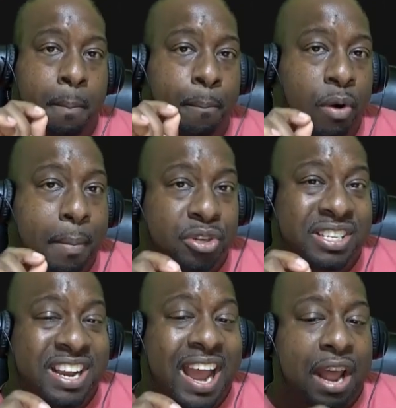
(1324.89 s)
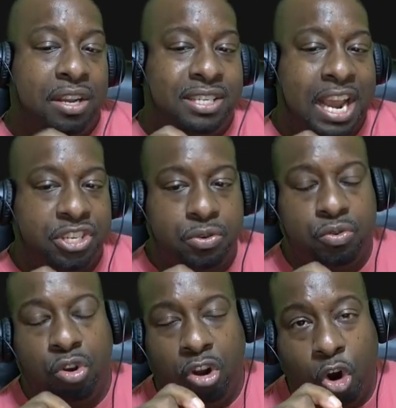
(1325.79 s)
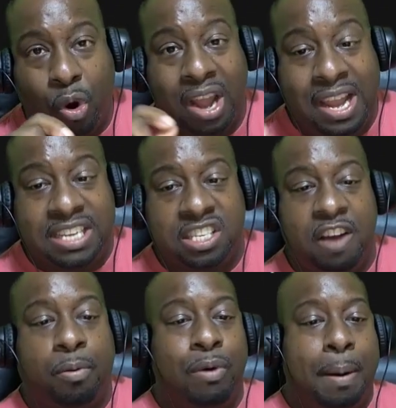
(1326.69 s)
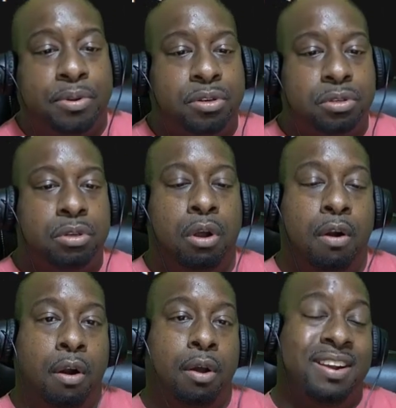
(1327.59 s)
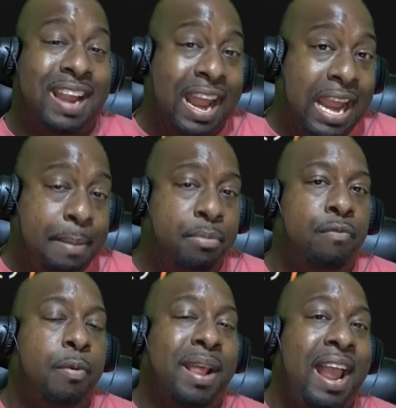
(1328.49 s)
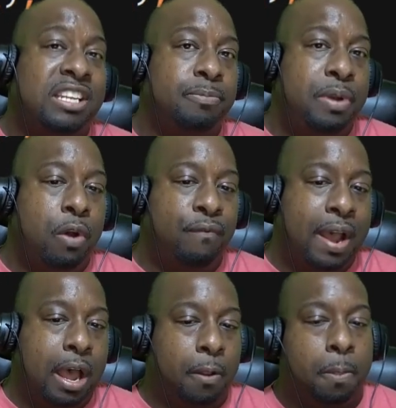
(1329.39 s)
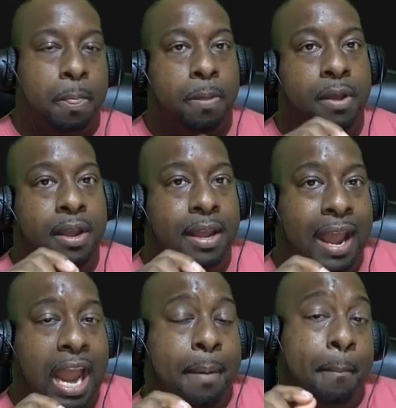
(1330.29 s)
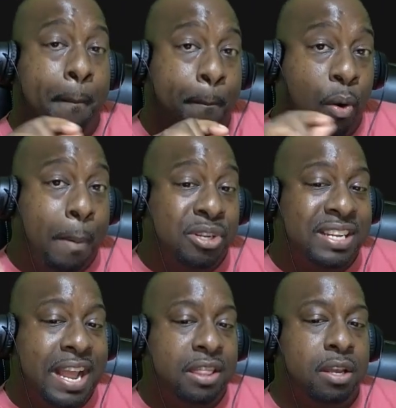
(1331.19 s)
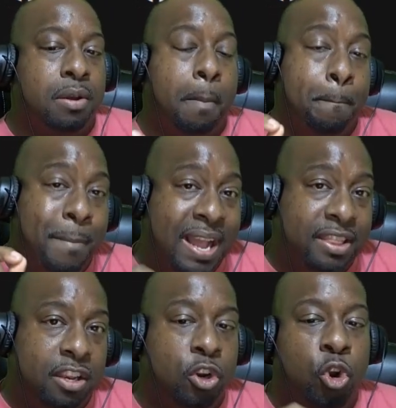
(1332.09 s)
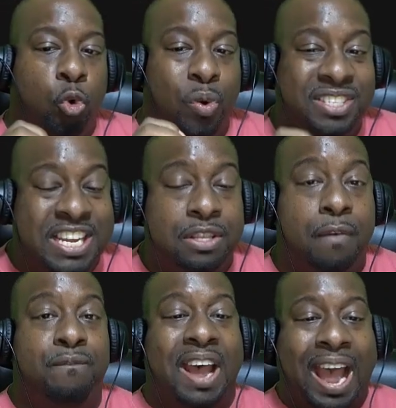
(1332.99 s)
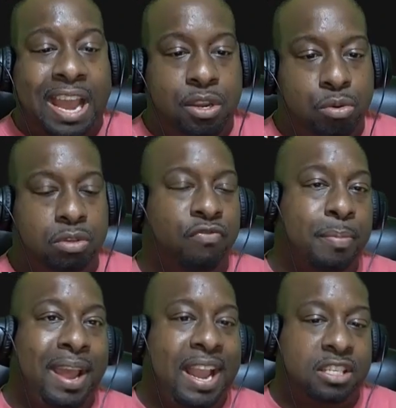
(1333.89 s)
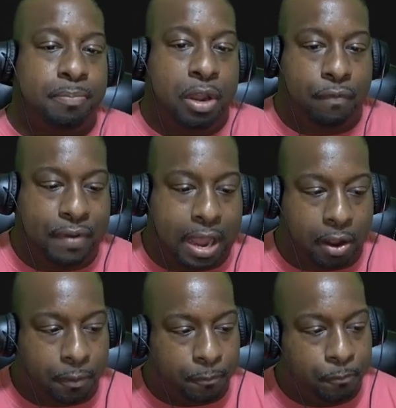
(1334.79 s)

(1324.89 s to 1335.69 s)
Parameters in the annotation are a list of parameters named from the XML file, and parameters in the method receive the values from the XML file.